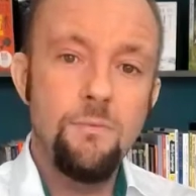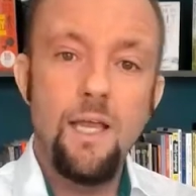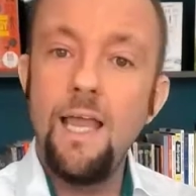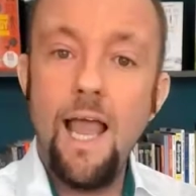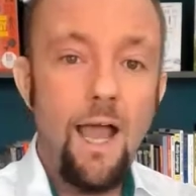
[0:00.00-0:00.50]
like,
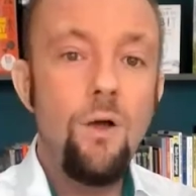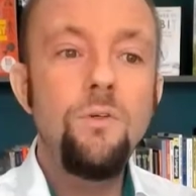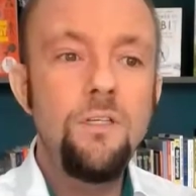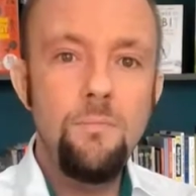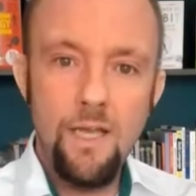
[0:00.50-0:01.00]
how
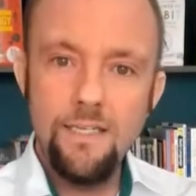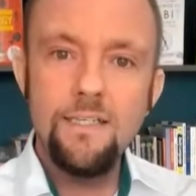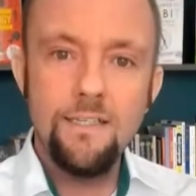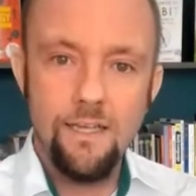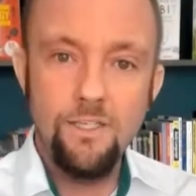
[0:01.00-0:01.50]
did my
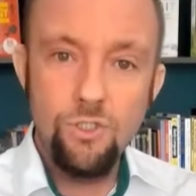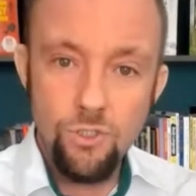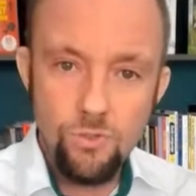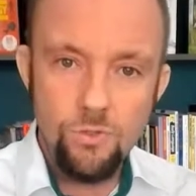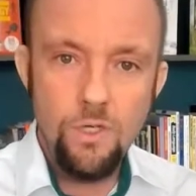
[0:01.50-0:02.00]
design
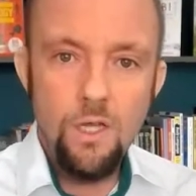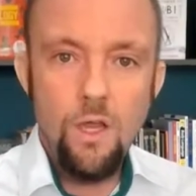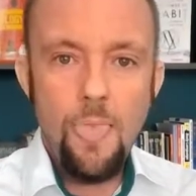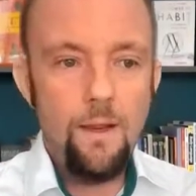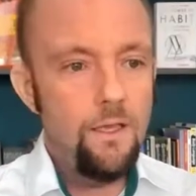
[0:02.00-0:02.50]
do?
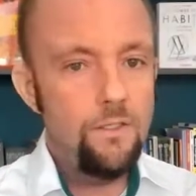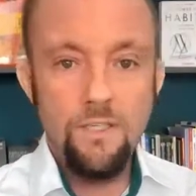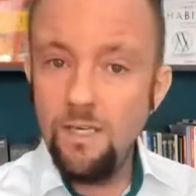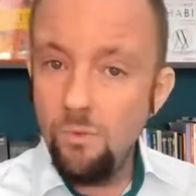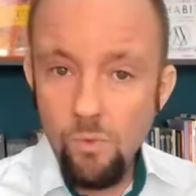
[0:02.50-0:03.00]
Did
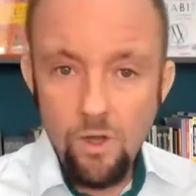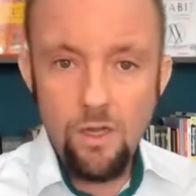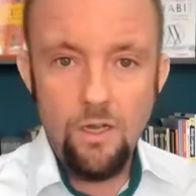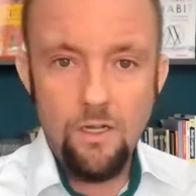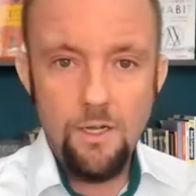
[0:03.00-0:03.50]
it
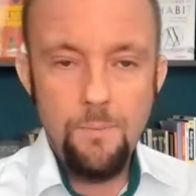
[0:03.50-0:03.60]
work?